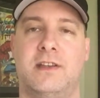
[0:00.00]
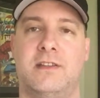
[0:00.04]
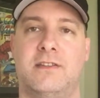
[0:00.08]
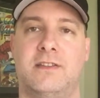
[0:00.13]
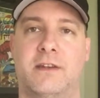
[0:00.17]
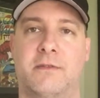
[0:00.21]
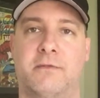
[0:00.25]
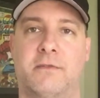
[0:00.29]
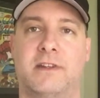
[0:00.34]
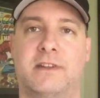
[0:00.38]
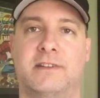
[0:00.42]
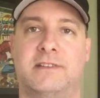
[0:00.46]

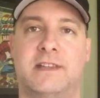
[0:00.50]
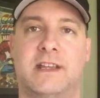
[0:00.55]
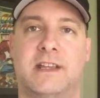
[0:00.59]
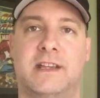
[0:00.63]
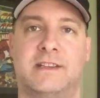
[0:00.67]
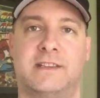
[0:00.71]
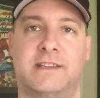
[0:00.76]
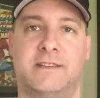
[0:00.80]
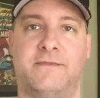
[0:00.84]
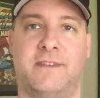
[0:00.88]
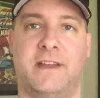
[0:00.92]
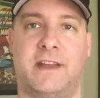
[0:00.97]
that really
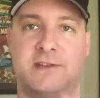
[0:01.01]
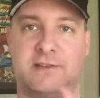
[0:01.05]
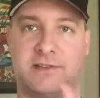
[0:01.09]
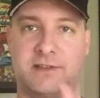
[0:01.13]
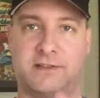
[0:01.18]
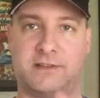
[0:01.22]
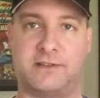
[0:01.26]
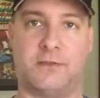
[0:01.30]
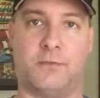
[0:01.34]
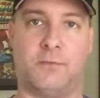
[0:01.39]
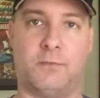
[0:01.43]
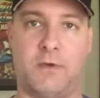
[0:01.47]
takes advantage,
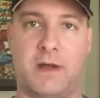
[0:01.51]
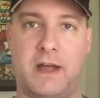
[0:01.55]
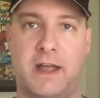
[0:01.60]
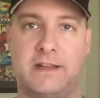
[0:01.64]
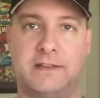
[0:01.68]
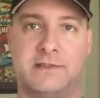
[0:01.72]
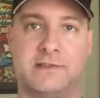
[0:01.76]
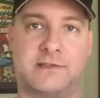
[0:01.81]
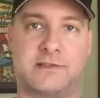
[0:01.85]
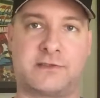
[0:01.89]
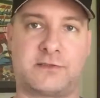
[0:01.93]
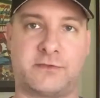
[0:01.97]
like the
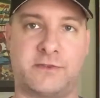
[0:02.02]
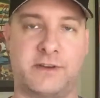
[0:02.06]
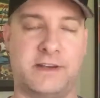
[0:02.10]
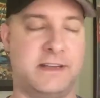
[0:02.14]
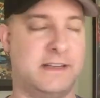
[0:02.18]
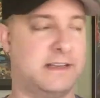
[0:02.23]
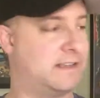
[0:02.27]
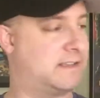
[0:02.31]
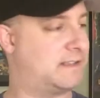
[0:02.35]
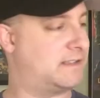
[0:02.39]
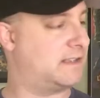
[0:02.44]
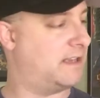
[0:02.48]
wide
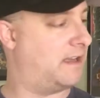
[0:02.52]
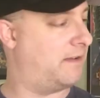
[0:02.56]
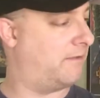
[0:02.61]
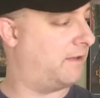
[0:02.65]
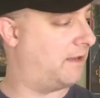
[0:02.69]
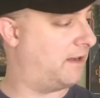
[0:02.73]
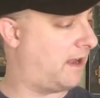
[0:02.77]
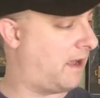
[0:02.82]
screenness of it.